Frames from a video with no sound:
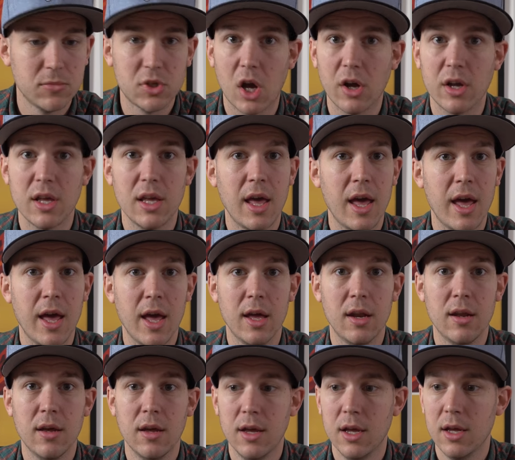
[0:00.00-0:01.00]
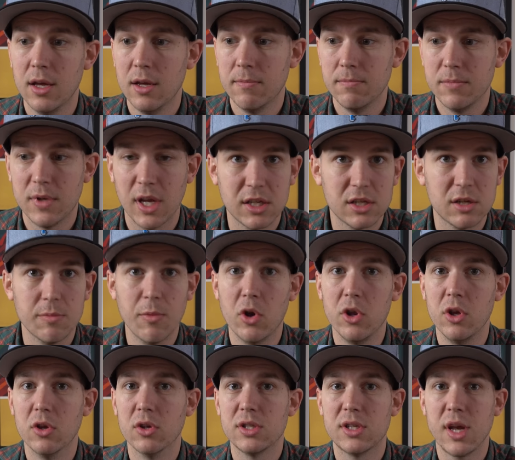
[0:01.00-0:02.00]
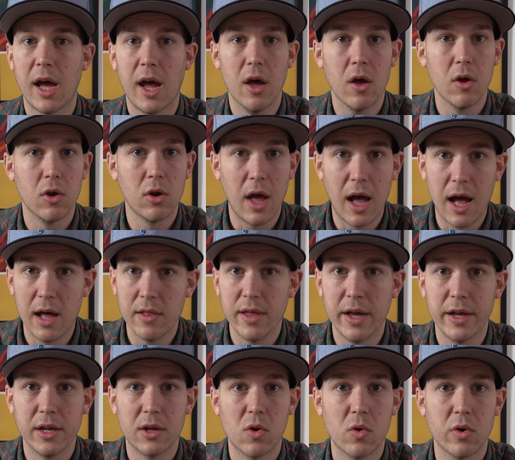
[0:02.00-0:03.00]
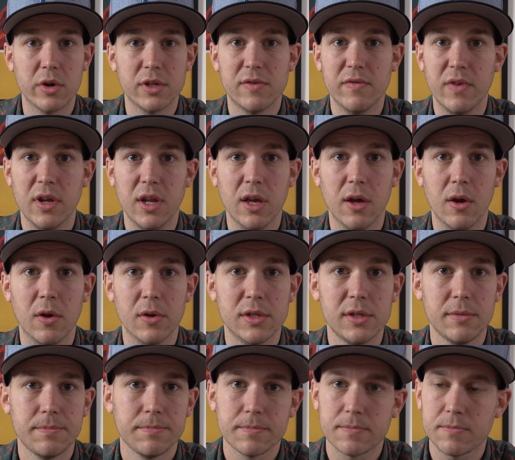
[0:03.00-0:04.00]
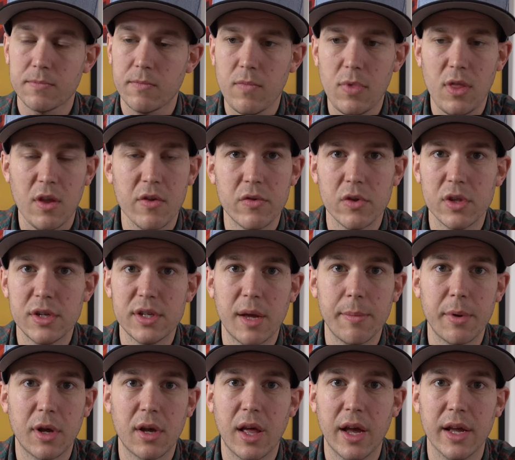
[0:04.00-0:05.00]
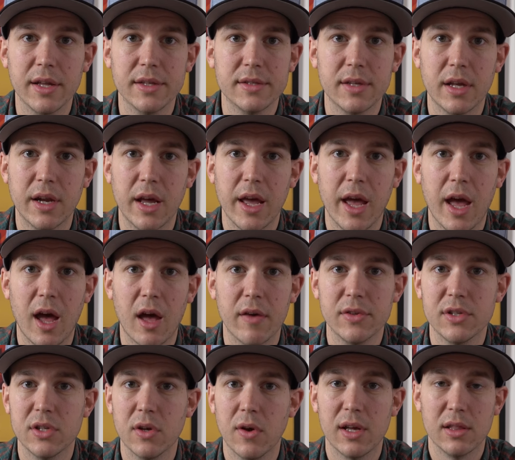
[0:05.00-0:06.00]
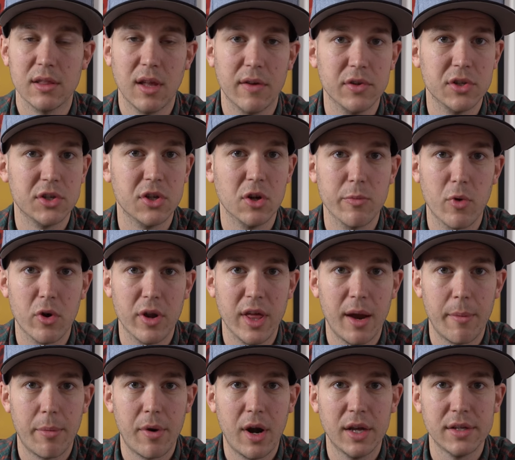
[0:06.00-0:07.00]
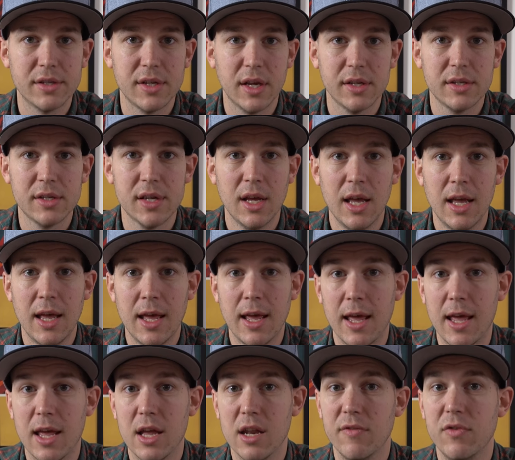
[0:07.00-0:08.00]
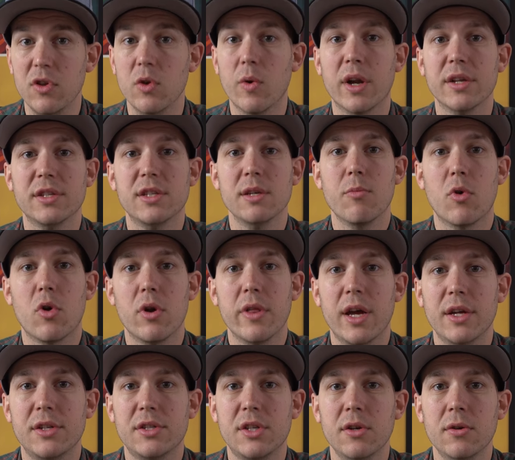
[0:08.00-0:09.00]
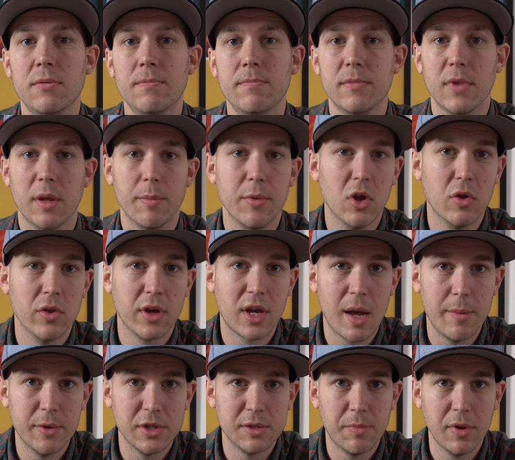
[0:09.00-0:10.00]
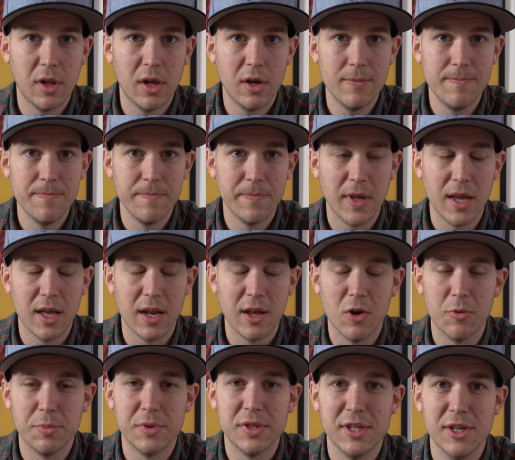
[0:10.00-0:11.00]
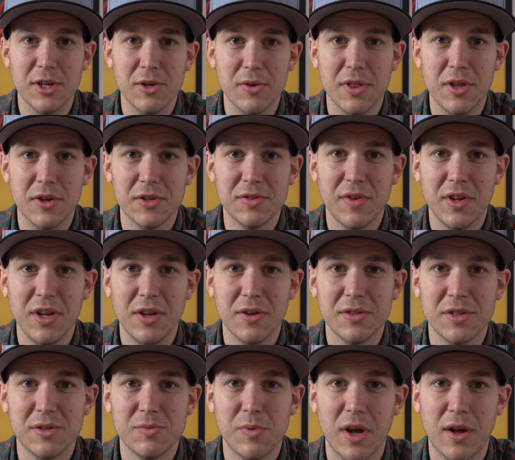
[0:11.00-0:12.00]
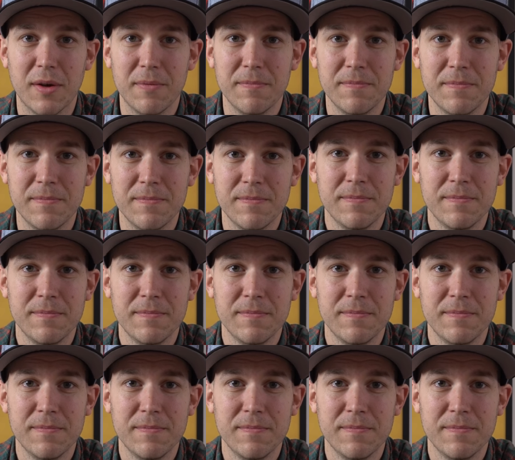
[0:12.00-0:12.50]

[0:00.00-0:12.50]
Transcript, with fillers: talking head, testimonial style online course videos for the type of clients that I have. So I'd love to show more of that process. And if you want to see more of that too, let me know in the comments below. And I hope to see you in those videos as well.